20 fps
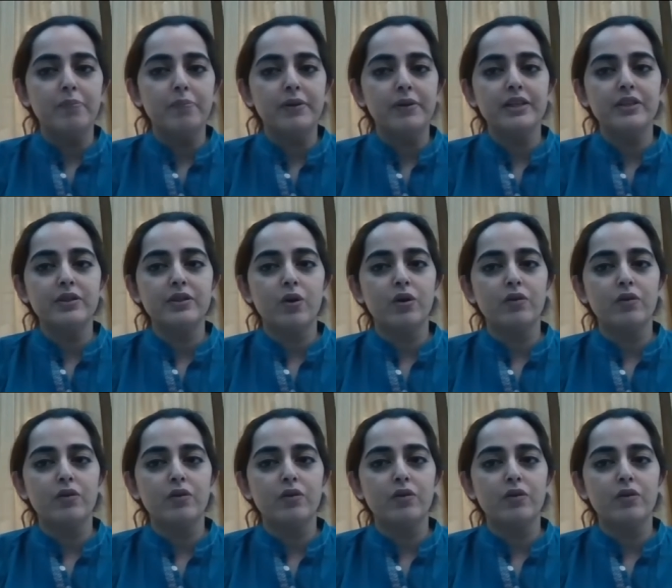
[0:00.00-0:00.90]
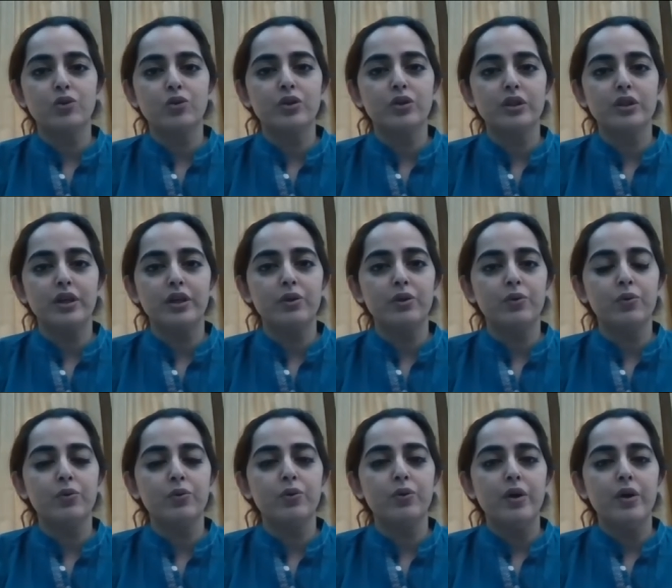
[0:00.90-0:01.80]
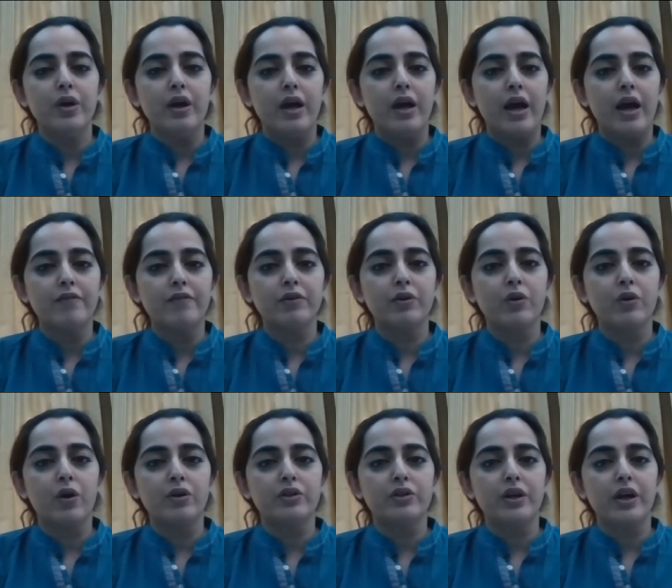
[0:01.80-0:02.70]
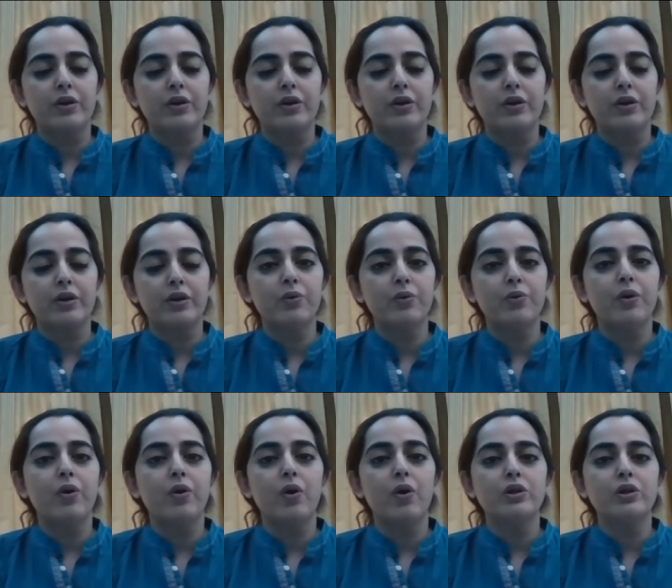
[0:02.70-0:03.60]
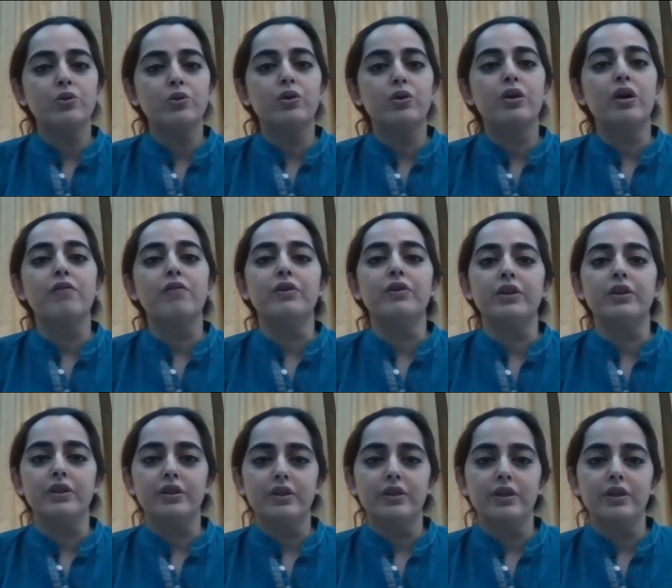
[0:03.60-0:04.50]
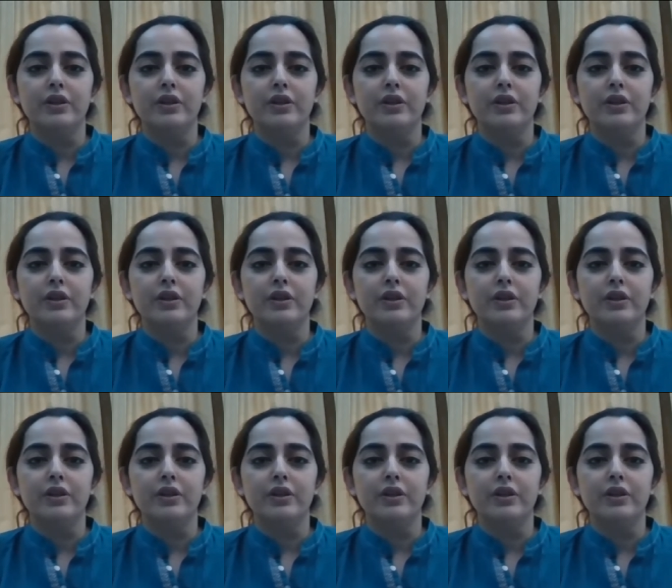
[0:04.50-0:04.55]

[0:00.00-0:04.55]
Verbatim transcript: please always ensure that you have a contract where you are also covered